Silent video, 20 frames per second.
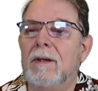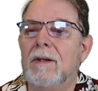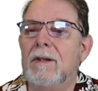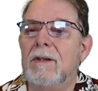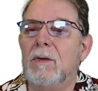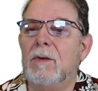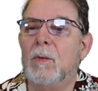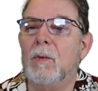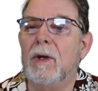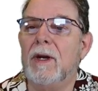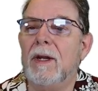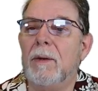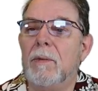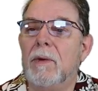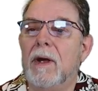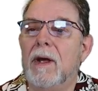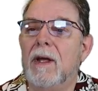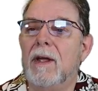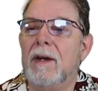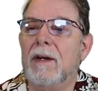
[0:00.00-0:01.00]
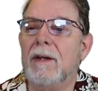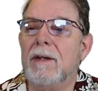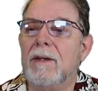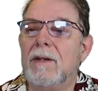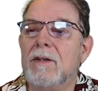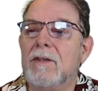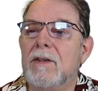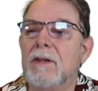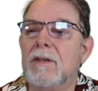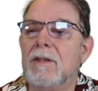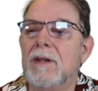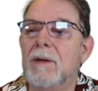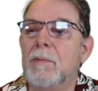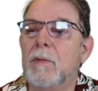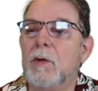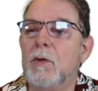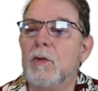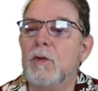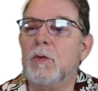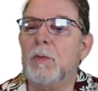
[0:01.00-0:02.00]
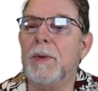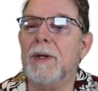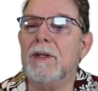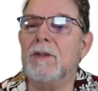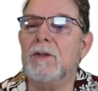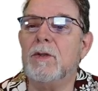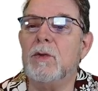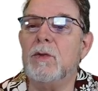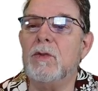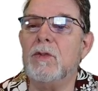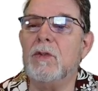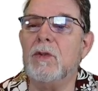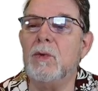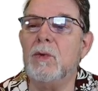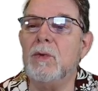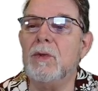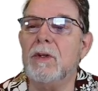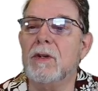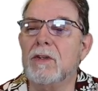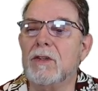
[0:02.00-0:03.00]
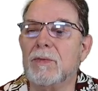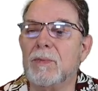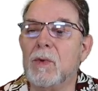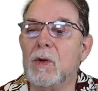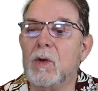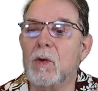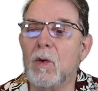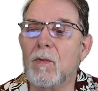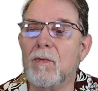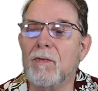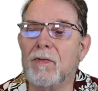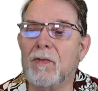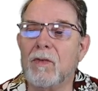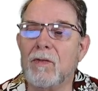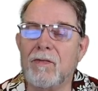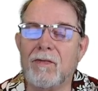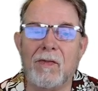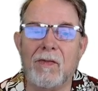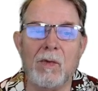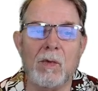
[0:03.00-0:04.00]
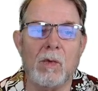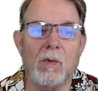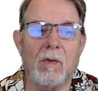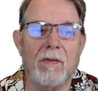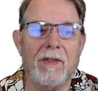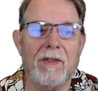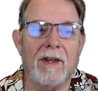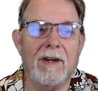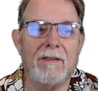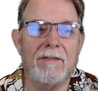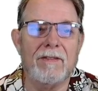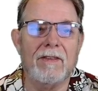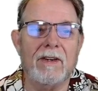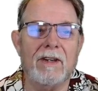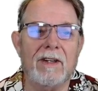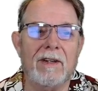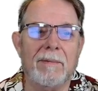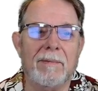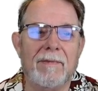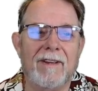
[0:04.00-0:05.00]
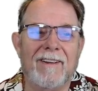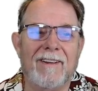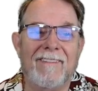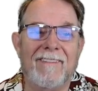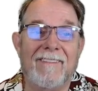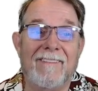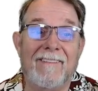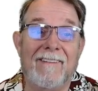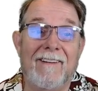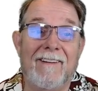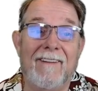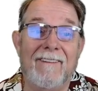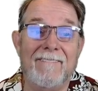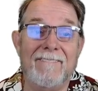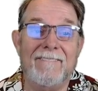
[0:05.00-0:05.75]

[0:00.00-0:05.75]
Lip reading: 20, we had it. Do you see someone who speaks too soon? There's more hope for a fool than for him. Right?